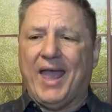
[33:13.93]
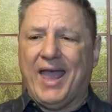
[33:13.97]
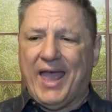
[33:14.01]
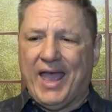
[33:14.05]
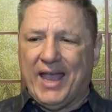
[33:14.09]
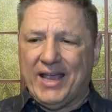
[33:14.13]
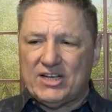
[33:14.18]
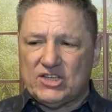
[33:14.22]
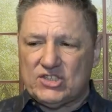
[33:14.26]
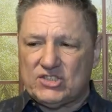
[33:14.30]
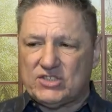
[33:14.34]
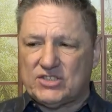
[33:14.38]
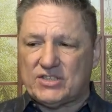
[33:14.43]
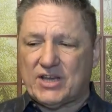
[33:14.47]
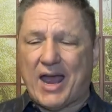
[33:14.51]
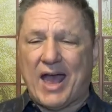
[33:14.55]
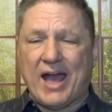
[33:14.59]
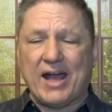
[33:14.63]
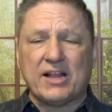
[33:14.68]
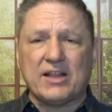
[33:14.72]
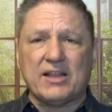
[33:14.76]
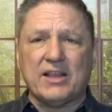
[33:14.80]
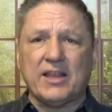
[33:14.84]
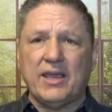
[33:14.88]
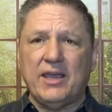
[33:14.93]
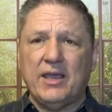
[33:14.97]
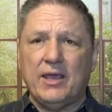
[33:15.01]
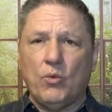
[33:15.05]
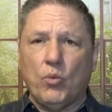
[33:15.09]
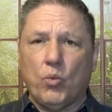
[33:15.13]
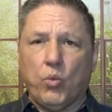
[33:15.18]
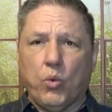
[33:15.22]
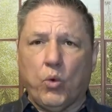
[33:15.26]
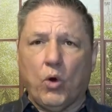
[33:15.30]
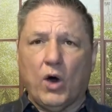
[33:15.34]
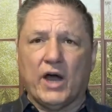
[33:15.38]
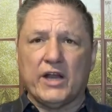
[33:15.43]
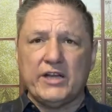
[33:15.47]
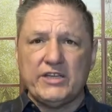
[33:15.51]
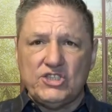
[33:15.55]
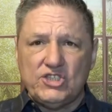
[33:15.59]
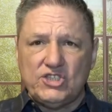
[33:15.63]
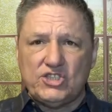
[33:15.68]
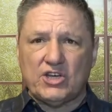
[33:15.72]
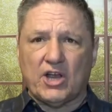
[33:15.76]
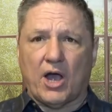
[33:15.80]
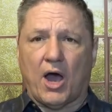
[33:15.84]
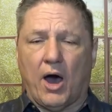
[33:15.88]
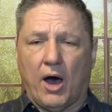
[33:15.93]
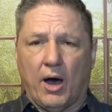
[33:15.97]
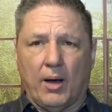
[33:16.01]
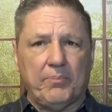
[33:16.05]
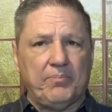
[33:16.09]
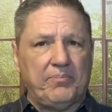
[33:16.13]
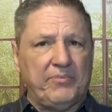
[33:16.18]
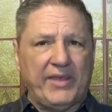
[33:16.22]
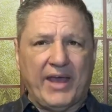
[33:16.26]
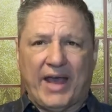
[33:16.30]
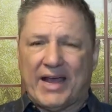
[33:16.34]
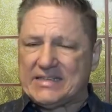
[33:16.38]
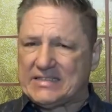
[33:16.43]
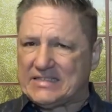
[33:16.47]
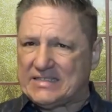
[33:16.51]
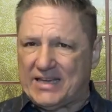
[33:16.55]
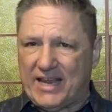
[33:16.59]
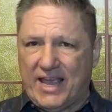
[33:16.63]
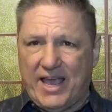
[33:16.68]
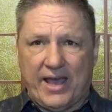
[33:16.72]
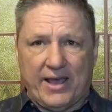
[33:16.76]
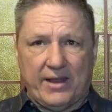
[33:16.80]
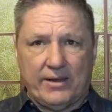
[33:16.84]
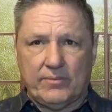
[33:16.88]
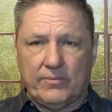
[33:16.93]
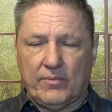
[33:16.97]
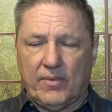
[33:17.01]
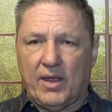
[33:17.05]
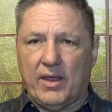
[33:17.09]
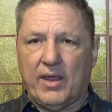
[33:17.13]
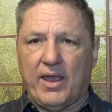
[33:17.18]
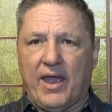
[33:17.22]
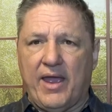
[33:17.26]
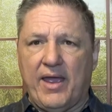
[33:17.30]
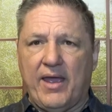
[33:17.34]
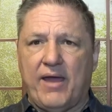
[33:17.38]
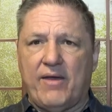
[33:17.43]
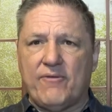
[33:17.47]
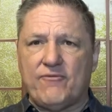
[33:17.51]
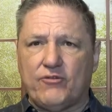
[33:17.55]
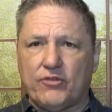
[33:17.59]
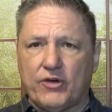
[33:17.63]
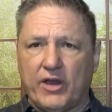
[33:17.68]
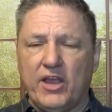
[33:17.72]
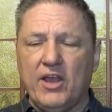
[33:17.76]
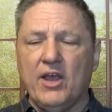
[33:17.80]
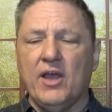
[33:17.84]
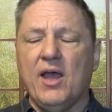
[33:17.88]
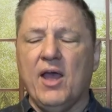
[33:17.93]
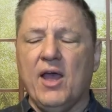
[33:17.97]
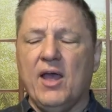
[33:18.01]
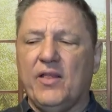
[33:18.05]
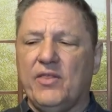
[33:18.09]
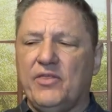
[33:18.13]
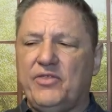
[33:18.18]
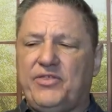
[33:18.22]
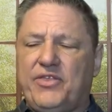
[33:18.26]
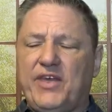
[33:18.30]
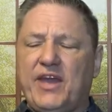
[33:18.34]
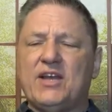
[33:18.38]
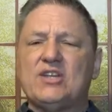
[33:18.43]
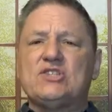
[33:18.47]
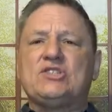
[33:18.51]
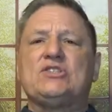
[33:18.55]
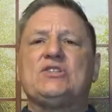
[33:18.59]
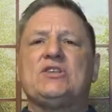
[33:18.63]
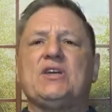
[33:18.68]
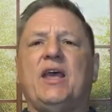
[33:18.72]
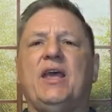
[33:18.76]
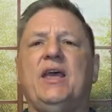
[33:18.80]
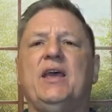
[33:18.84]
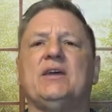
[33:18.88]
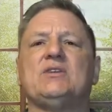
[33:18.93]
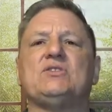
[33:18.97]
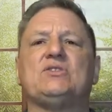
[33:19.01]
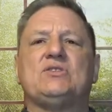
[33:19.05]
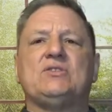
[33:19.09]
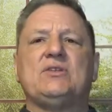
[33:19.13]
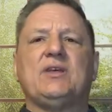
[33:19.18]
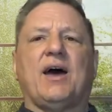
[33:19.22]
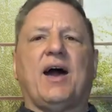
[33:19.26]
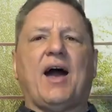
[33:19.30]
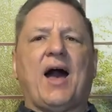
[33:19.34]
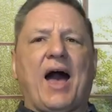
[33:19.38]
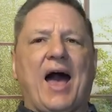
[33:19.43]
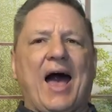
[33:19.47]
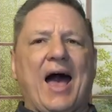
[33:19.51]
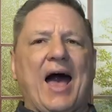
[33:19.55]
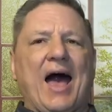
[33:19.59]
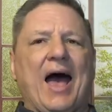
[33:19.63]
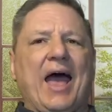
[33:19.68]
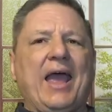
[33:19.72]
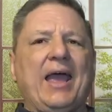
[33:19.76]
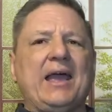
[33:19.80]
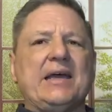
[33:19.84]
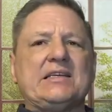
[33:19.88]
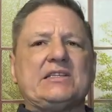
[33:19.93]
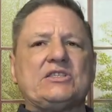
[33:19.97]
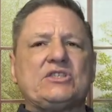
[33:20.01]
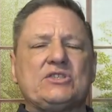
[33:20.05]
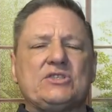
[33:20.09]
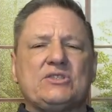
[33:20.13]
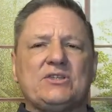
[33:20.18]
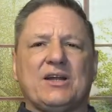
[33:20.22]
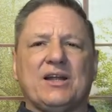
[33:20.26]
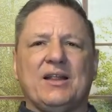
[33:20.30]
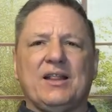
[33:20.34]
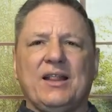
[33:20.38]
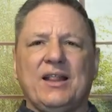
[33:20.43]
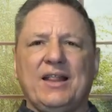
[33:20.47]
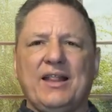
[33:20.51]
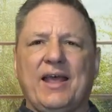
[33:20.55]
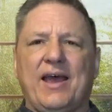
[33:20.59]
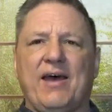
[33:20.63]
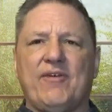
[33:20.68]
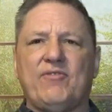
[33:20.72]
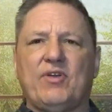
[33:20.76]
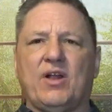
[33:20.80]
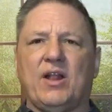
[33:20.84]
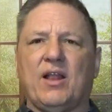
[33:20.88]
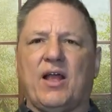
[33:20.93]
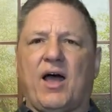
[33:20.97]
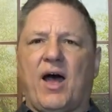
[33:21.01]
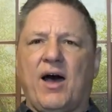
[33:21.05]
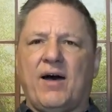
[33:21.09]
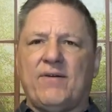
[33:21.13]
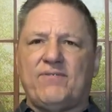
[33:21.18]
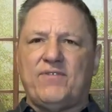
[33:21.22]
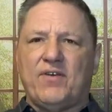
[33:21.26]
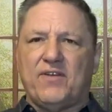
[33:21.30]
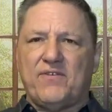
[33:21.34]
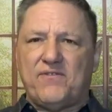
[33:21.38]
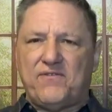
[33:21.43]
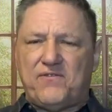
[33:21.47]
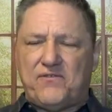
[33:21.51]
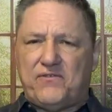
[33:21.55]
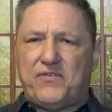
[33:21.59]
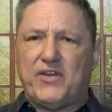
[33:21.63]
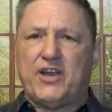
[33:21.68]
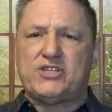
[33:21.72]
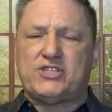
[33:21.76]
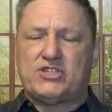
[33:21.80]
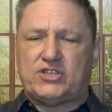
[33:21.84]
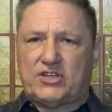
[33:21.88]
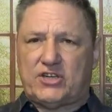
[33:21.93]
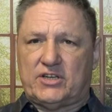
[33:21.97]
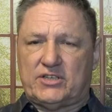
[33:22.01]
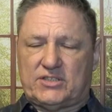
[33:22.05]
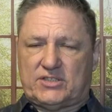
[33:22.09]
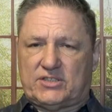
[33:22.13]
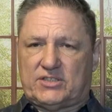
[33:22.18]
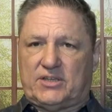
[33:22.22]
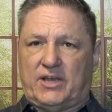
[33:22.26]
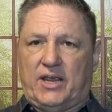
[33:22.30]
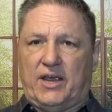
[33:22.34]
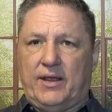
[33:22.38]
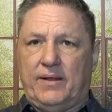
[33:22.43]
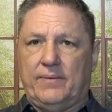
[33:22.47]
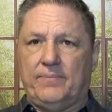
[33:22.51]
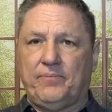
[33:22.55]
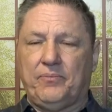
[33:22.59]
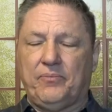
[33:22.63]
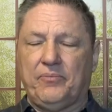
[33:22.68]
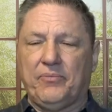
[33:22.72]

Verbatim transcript: exactly one job. That's it. Every, this is the highest level of efficiency